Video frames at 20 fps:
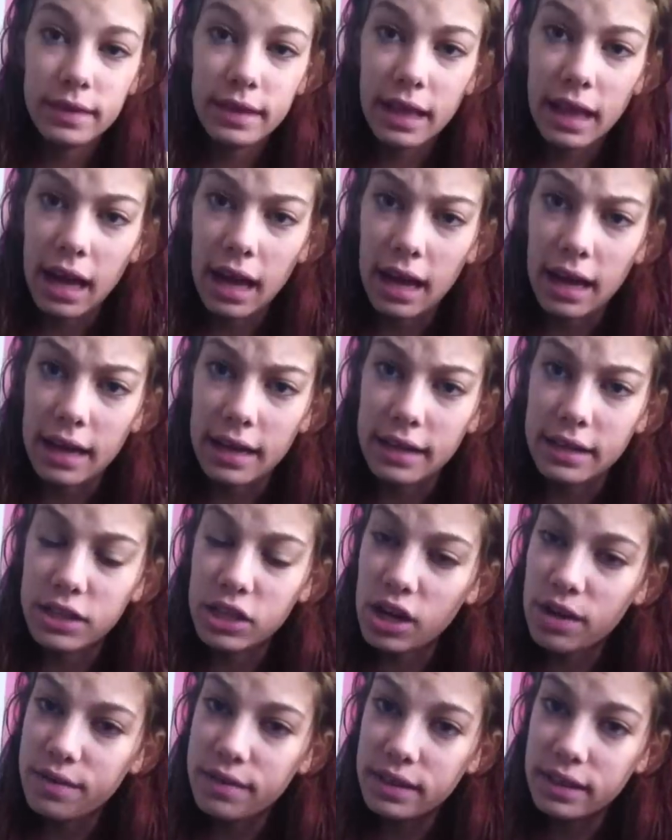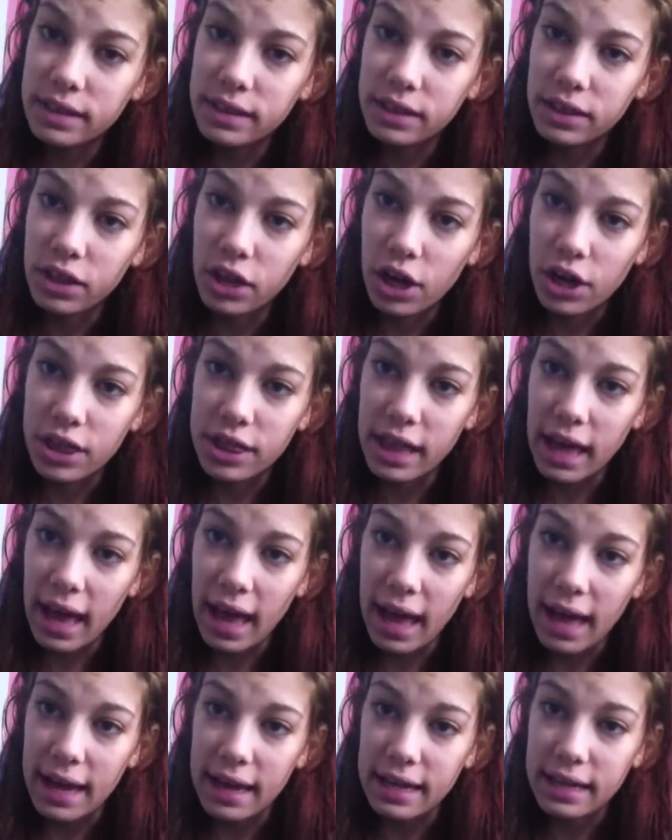It's often thought
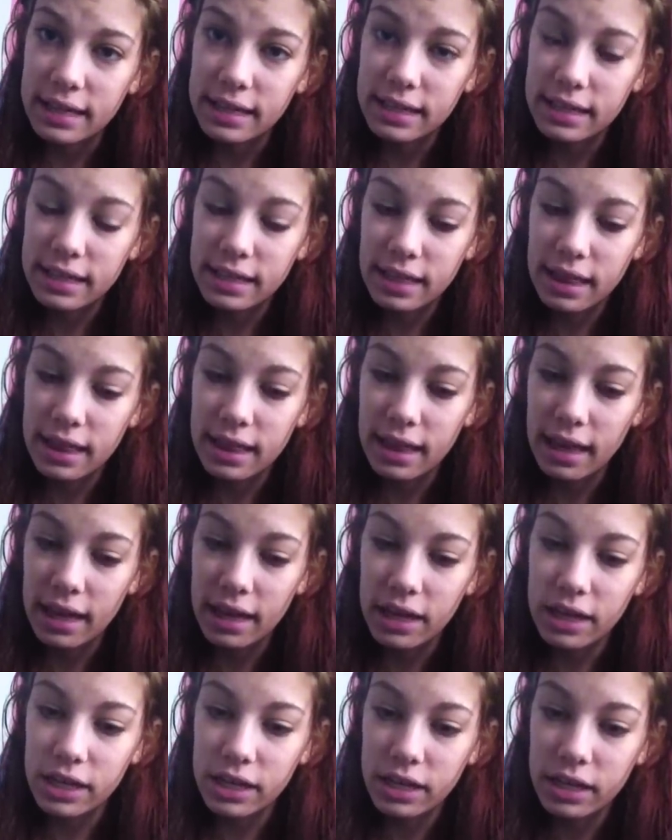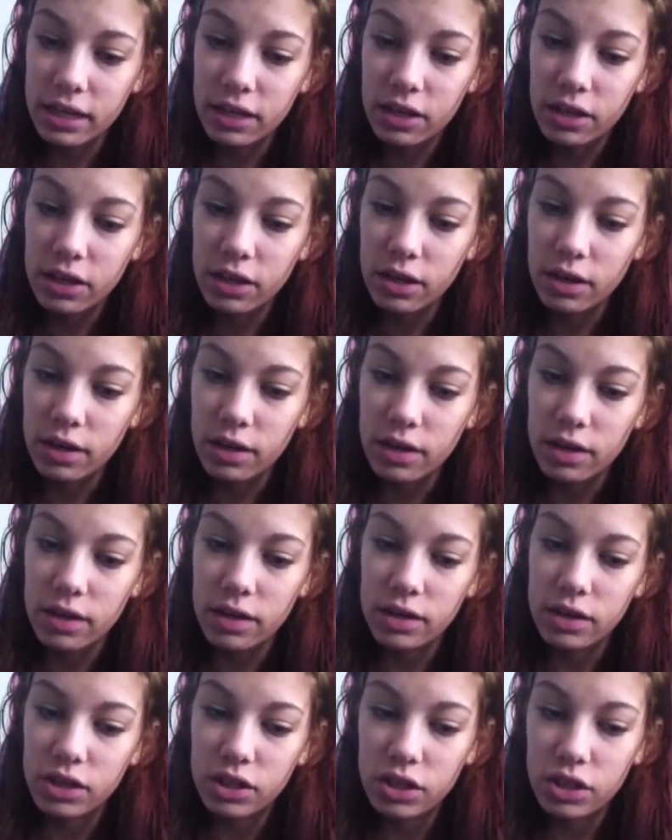that they can
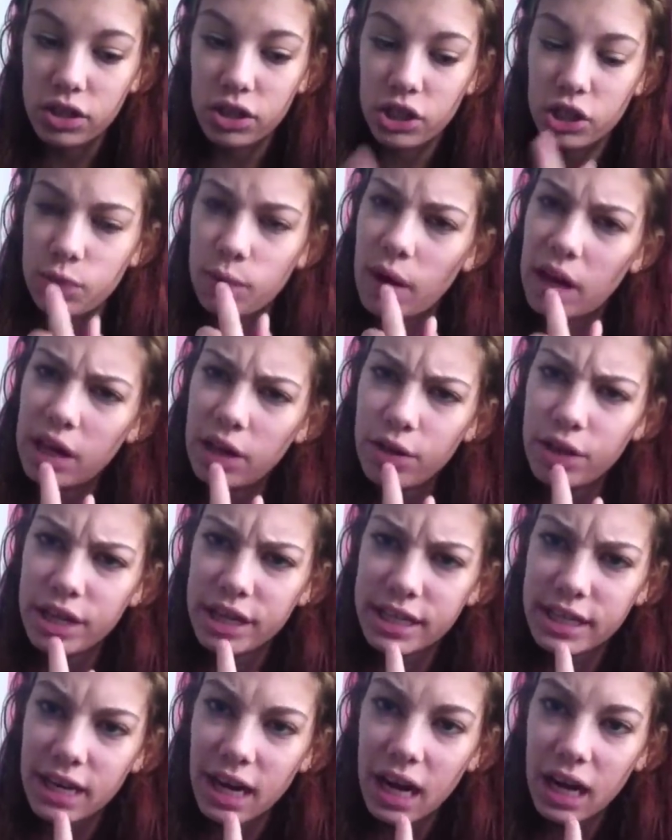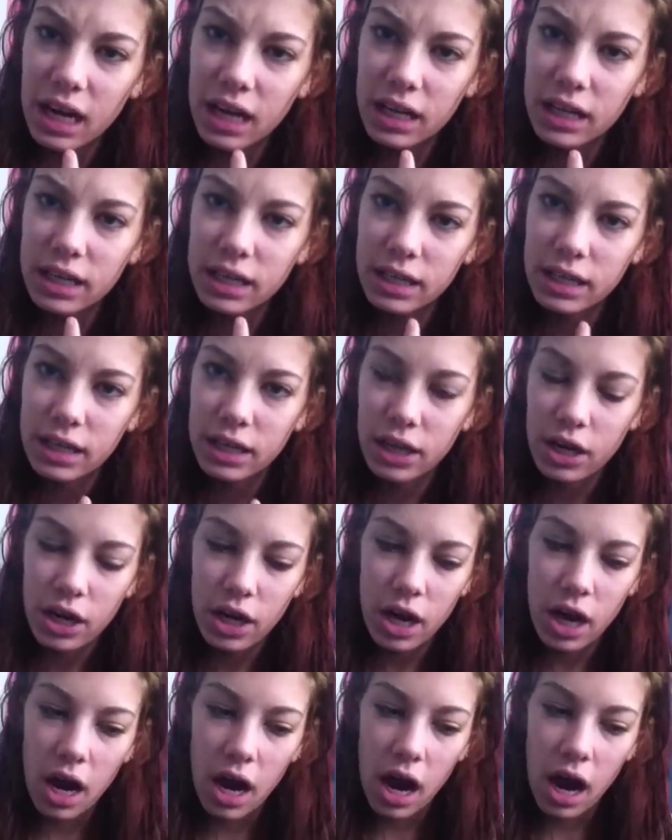swallow their tongue,
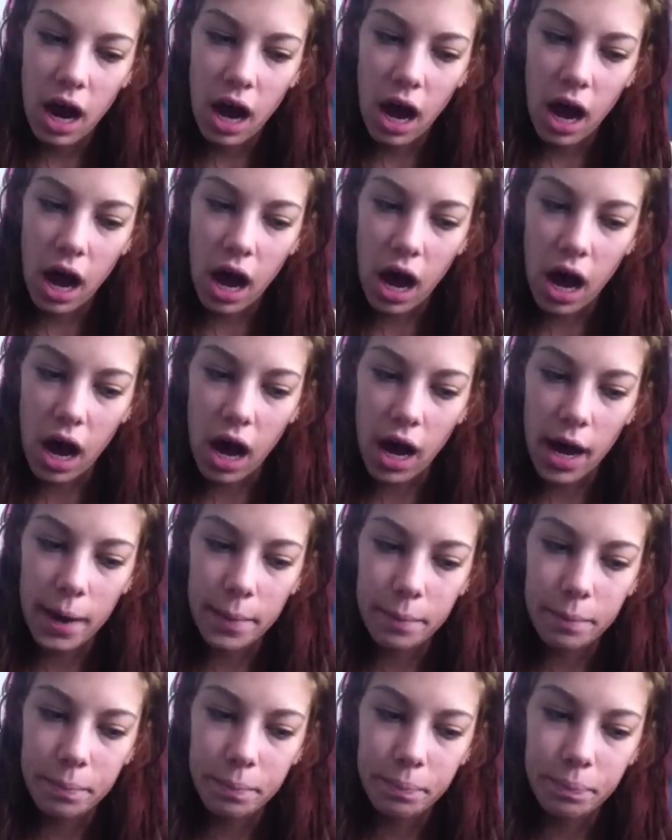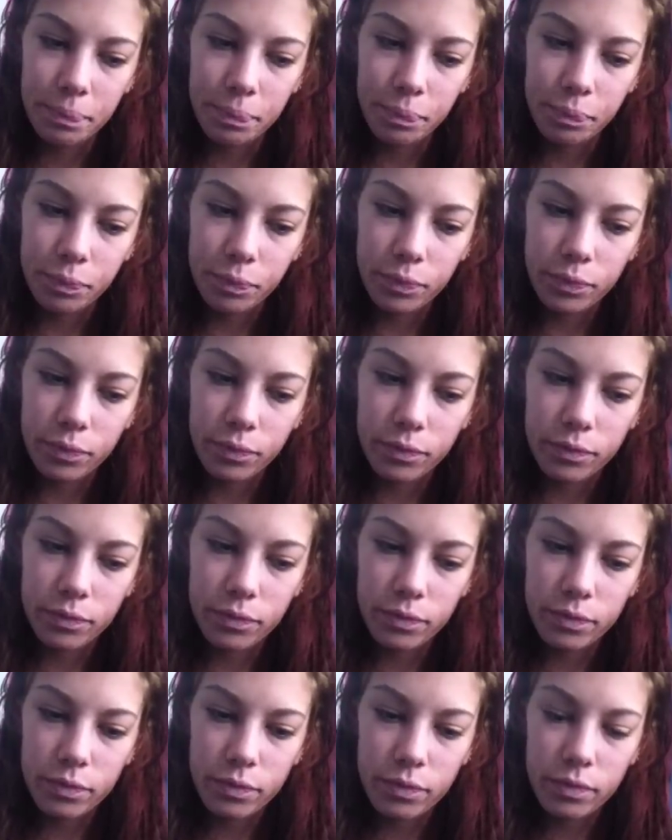
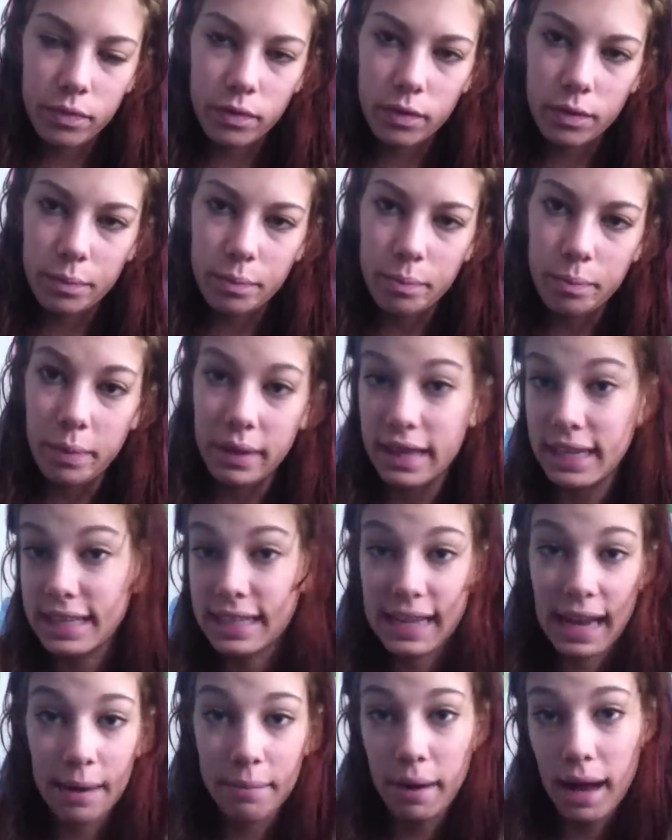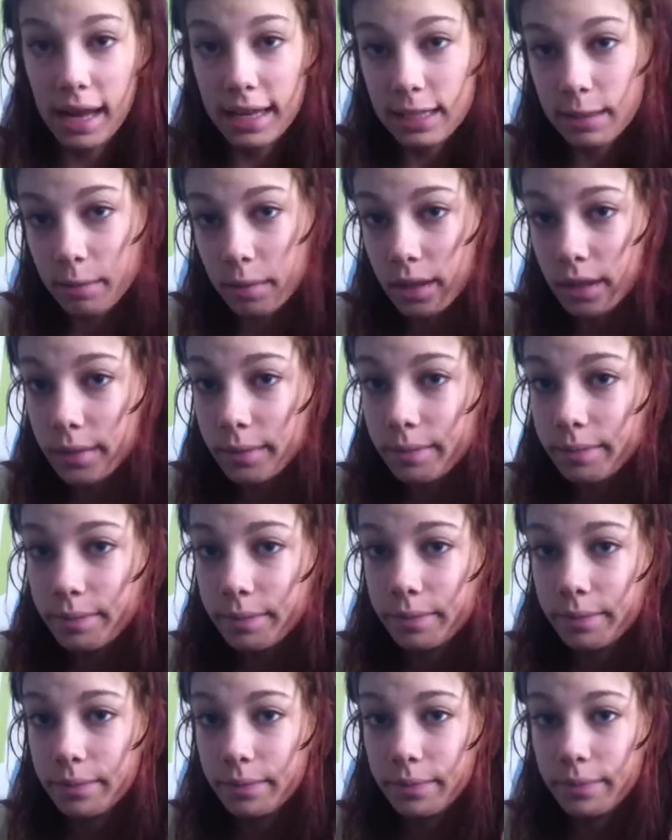but that's not possible,
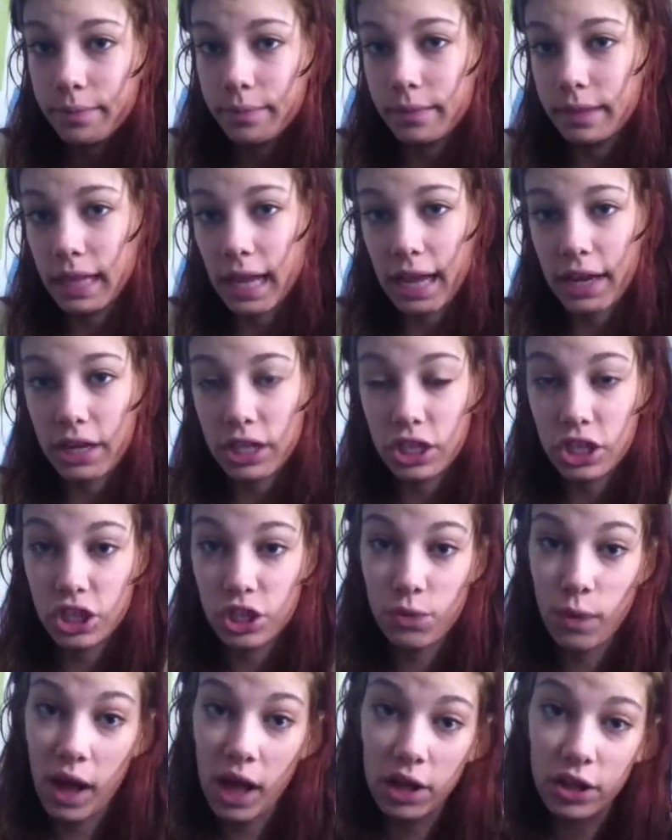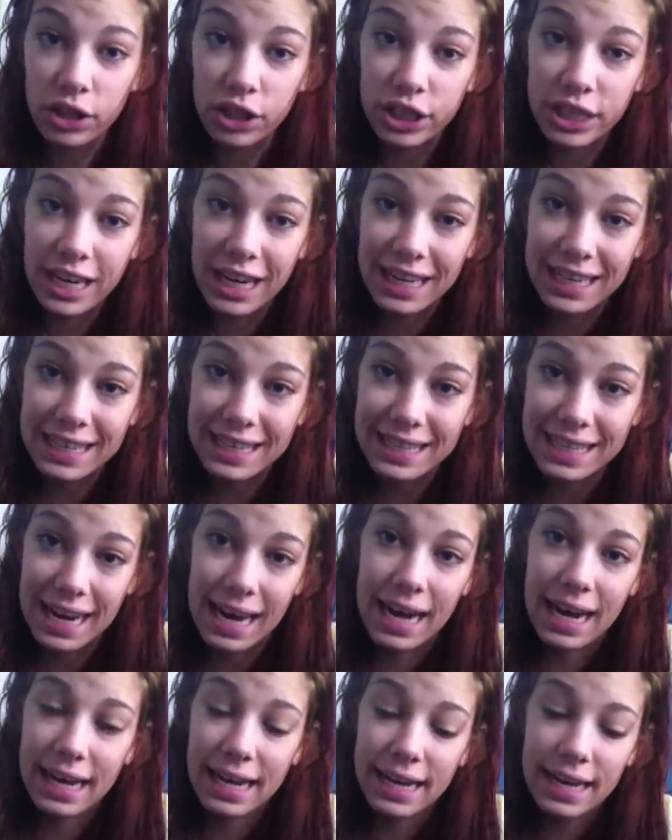to swallow your tongue and
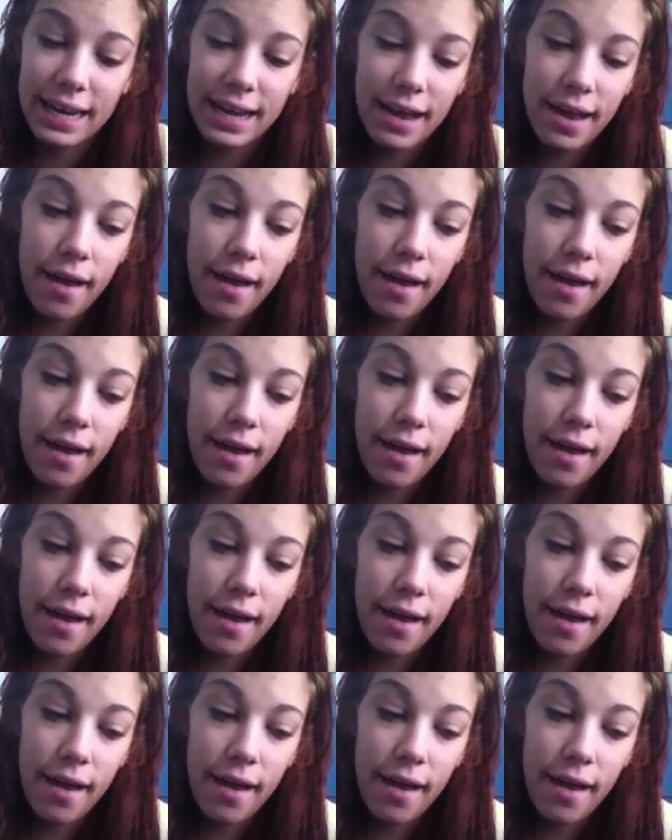die.